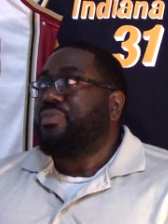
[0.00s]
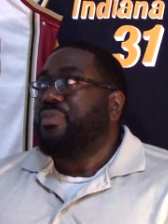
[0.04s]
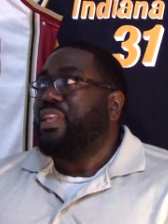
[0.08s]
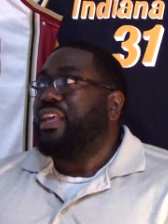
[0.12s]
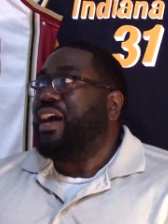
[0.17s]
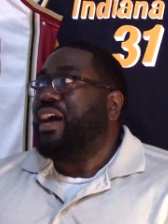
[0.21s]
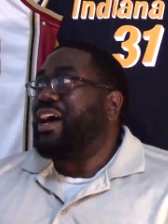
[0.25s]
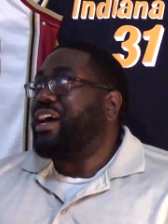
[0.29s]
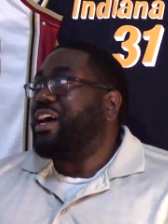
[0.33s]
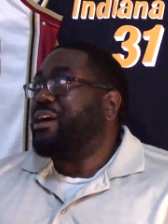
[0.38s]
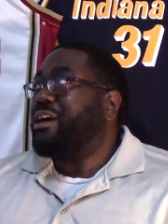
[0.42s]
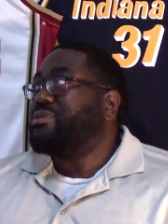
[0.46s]

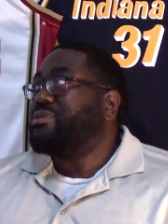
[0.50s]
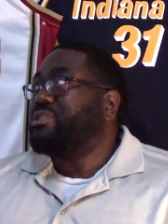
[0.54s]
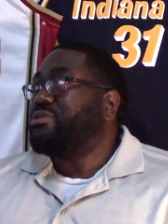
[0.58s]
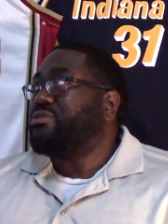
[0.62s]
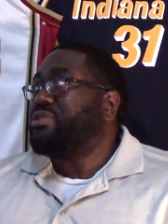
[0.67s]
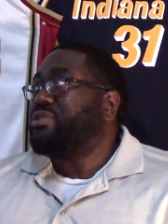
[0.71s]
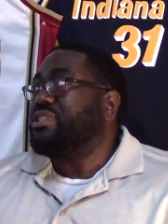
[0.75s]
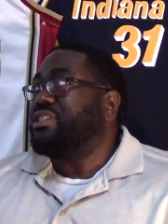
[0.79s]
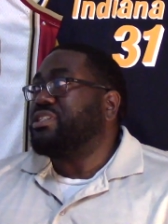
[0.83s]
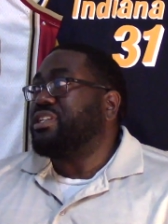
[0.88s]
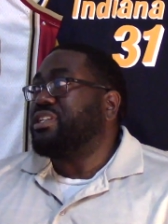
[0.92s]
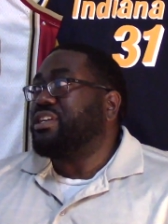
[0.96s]

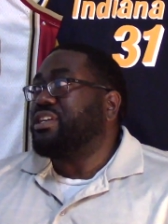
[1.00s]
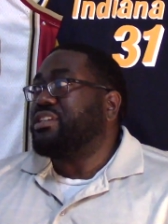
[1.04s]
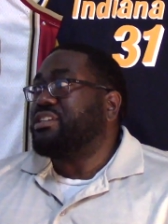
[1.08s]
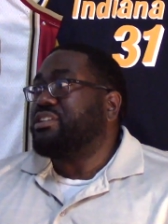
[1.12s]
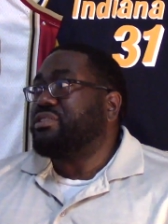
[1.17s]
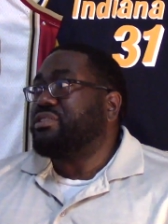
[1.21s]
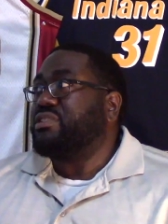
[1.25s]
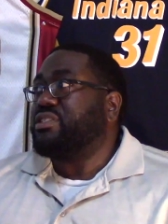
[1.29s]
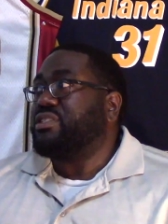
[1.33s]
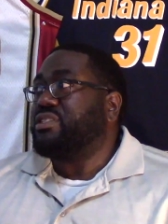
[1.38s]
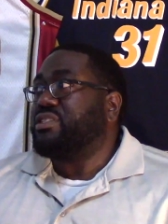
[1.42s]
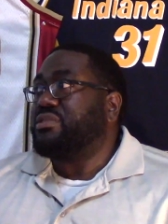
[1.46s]
absolutely think
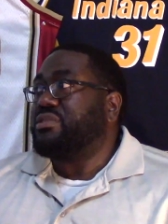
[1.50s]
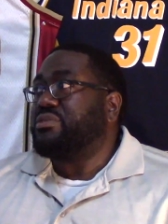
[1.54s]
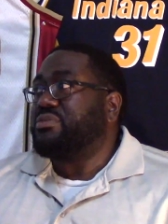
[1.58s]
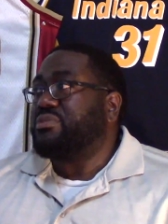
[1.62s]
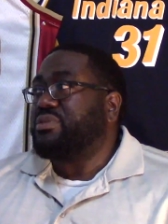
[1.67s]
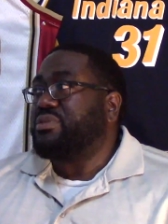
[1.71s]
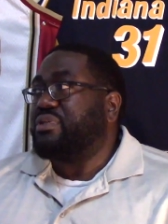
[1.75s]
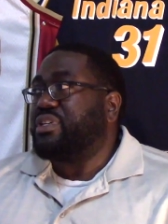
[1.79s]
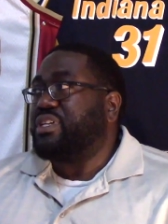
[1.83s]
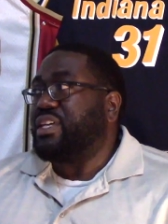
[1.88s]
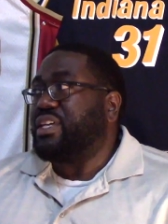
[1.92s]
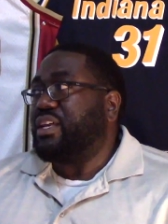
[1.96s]
they're going to
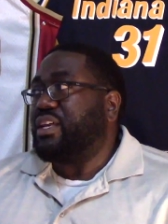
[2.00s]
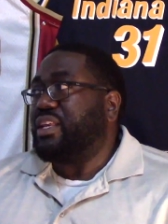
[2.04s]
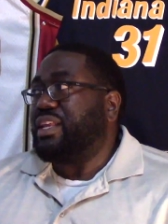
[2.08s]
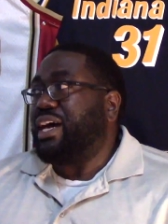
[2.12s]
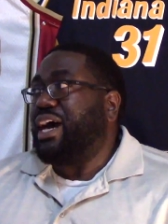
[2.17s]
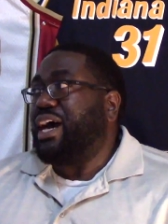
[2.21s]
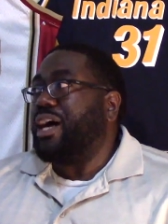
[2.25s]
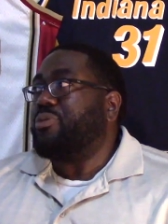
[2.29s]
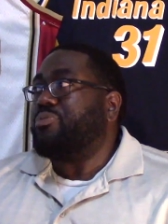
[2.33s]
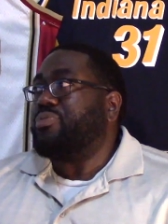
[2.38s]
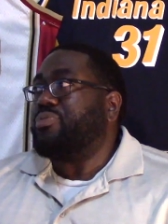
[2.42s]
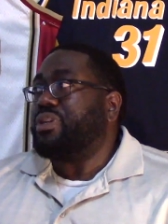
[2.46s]
get a
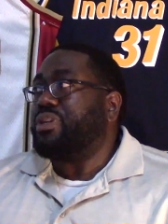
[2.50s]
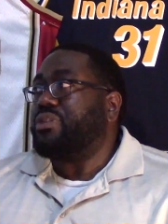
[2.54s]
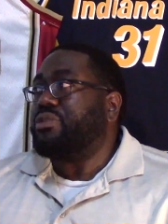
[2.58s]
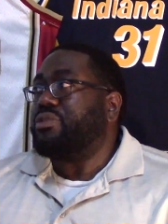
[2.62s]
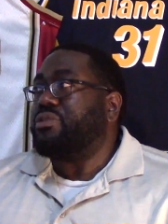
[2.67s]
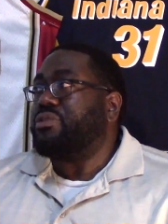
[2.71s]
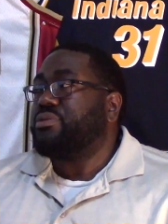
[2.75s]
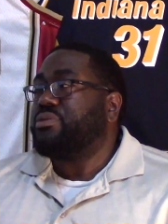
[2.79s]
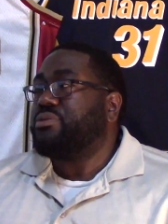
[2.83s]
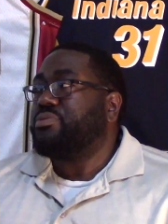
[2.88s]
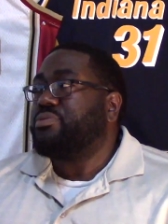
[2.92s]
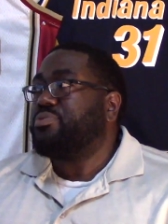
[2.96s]
lot
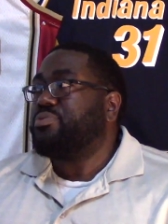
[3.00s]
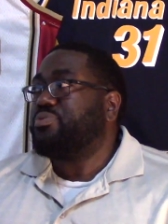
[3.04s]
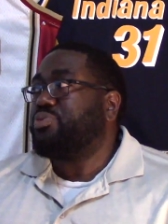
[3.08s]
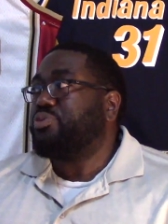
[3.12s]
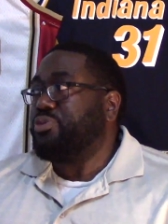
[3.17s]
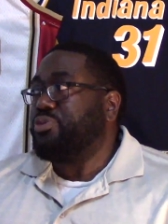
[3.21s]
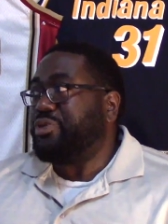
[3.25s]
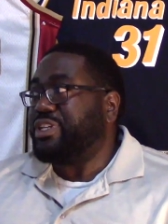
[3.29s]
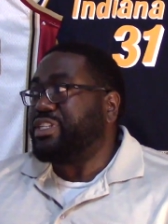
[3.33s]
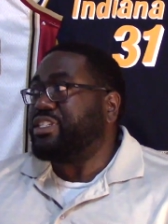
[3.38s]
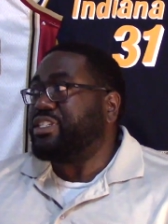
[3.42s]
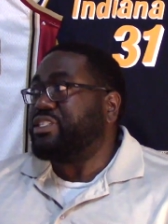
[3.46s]
better pretty